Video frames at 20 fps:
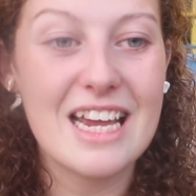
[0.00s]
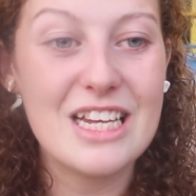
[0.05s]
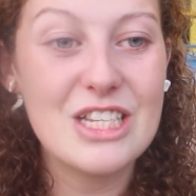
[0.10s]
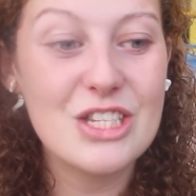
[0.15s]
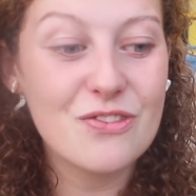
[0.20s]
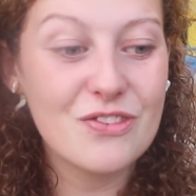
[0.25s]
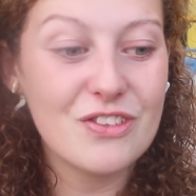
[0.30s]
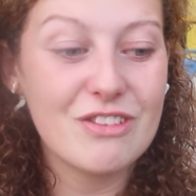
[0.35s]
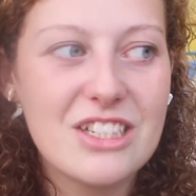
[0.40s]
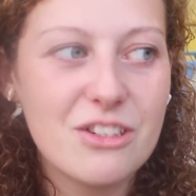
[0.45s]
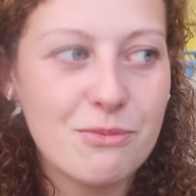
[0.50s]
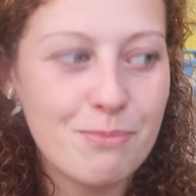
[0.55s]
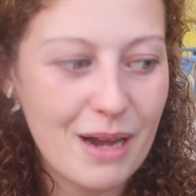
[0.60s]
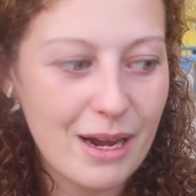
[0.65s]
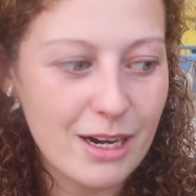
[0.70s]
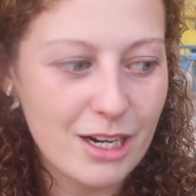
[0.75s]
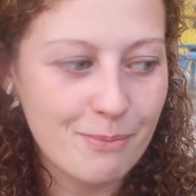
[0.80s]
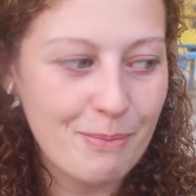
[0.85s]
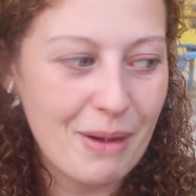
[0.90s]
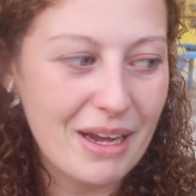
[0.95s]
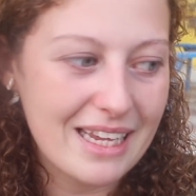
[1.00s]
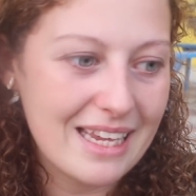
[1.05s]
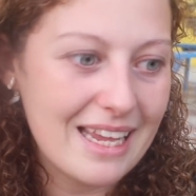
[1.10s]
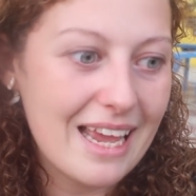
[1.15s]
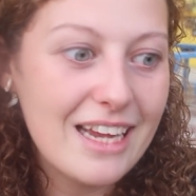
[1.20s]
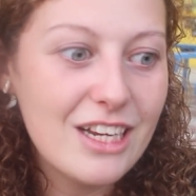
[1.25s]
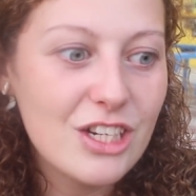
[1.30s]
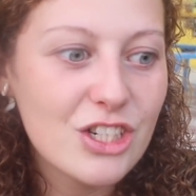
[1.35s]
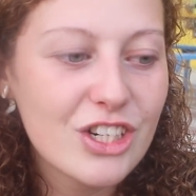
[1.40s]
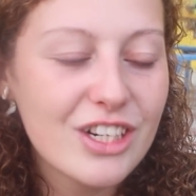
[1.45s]
taste for
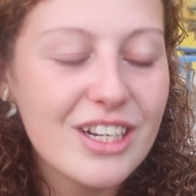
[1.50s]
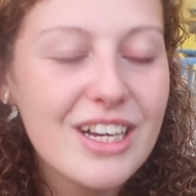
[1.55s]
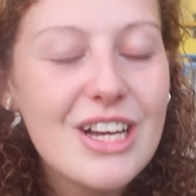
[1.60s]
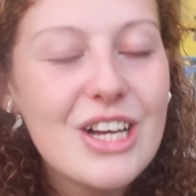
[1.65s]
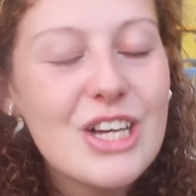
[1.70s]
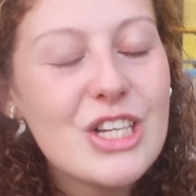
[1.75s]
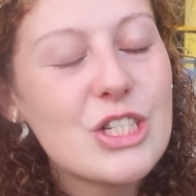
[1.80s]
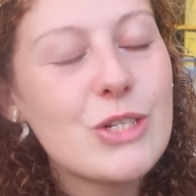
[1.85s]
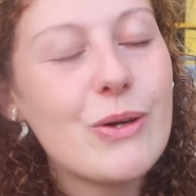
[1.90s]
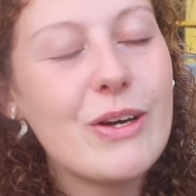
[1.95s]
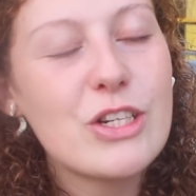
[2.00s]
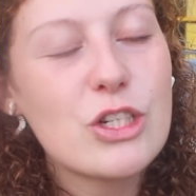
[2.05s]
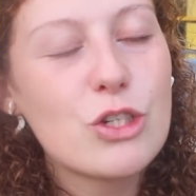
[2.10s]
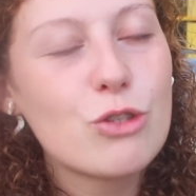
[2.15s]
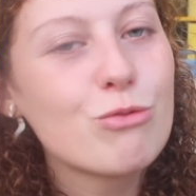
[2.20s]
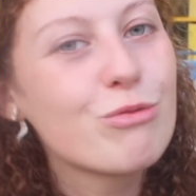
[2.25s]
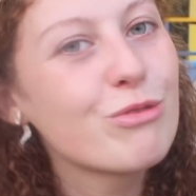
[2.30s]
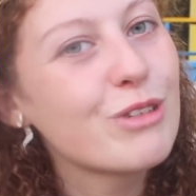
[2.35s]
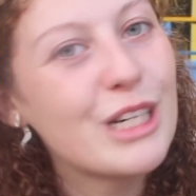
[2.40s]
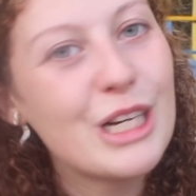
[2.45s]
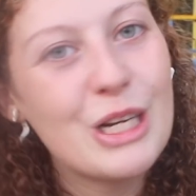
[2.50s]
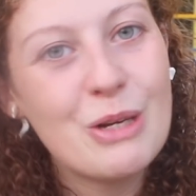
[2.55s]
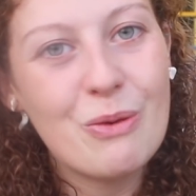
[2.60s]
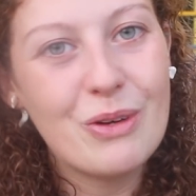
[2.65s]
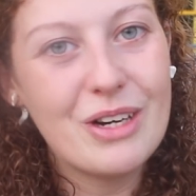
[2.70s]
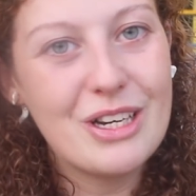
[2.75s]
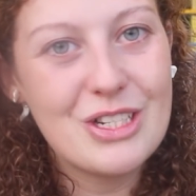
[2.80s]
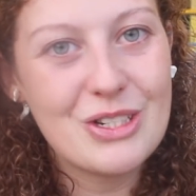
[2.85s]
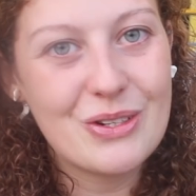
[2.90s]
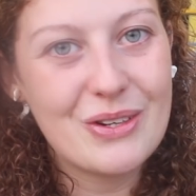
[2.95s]
backpacking Asia, so I just really
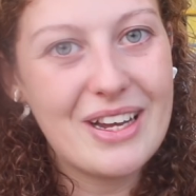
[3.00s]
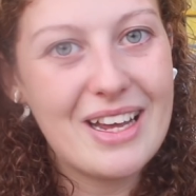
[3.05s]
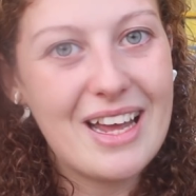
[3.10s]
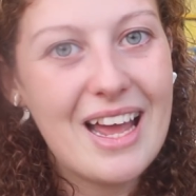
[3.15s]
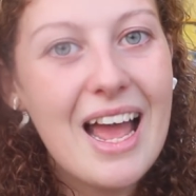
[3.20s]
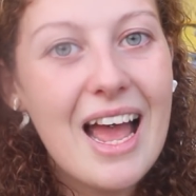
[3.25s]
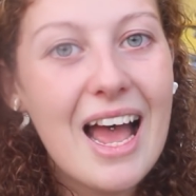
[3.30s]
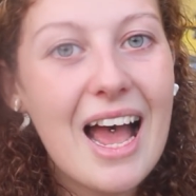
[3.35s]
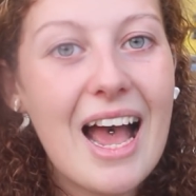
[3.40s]
want to do it.